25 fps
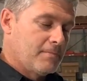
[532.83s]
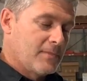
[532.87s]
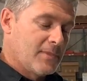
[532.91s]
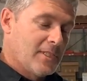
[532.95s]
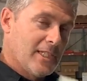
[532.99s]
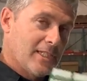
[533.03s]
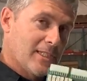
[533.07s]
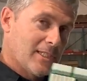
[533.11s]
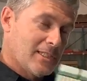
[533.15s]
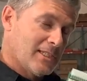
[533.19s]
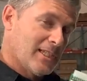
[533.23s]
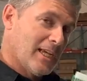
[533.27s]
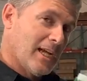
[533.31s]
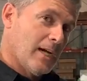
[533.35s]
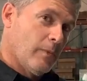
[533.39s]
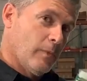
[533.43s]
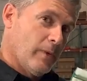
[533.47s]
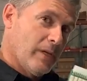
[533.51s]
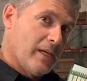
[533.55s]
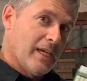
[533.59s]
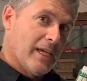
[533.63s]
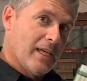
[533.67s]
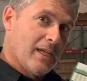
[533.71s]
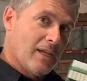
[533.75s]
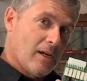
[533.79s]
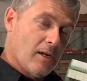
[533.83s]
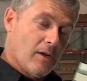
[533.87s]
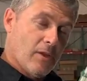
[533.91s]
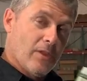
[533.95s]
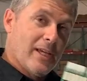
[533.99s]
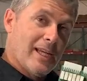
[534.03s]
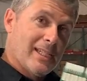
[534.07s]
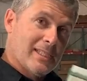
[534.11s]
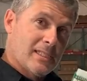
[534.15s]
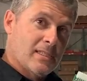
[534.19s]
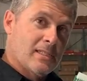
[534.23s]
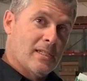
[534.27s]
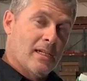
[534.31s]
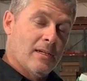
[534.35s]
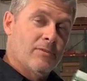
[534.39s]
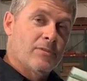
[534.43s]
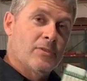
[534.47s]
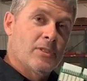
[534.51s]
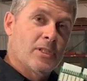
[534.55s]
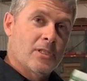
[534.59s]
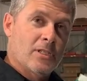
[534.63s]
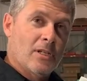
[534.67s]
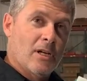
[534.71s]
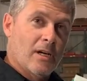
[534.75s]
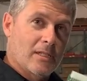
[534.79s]
This is how we get all that stuff
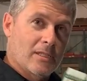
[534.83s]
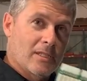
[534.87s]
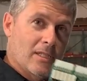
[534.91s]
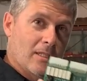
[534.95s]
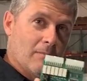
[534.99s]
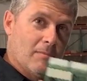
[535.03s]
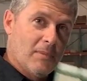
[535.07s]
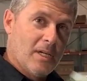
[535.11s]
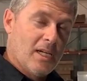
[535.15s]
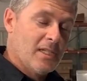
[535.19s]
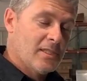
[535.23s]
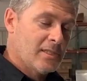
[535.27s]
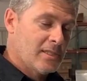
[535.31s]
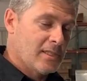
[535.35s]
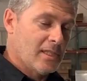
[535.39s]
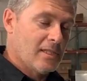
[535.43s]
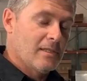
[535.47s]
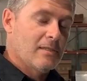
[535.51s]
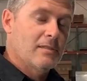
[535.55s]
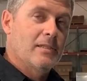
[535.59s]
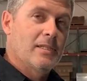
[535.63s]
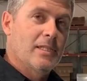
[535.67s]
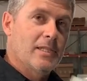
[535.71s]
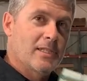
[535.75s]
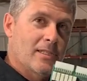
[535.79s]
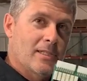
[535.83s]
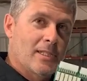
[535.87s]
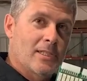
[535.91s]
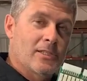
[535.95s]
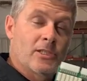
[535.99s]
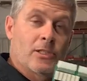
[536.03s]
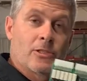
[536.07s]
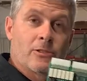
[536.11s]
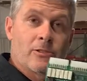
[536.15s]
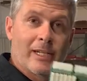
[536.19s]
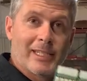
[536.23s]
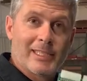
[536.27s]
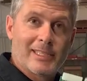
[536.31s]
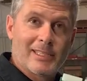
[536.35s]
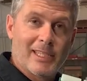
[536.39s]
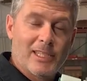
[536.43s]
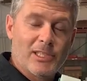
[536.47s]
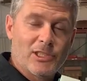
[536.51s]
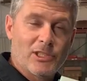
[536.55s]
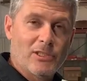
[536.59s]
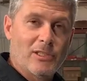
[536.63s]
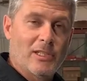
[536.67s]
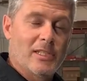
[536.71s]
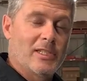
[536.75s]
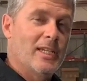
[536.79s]
to talk to the Mazda. This does the
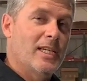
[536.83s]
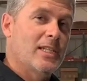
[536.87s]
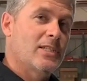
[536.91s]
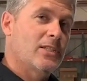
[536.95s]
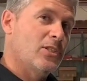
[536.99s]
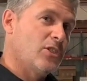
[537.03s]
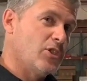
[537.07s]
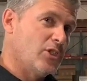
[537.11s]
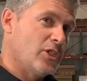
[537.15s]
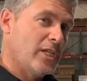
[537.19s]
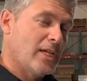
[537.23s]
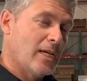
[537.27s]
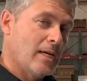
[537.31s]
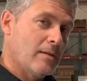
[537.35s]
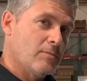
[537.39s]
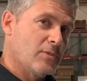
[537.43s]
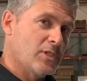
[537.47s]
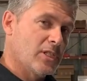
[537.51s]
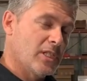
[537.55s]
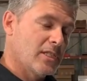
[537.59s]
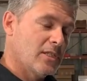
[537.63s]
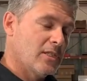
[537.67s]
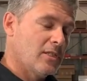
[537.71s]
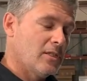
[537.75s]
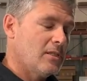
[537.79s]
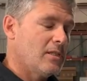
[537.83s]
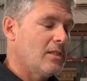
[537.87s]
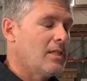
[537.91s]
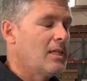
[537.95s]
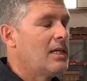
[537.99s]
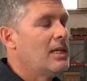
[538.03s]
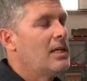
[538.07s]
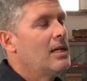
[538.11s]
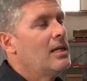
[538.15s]
translation. It takes a GM signal.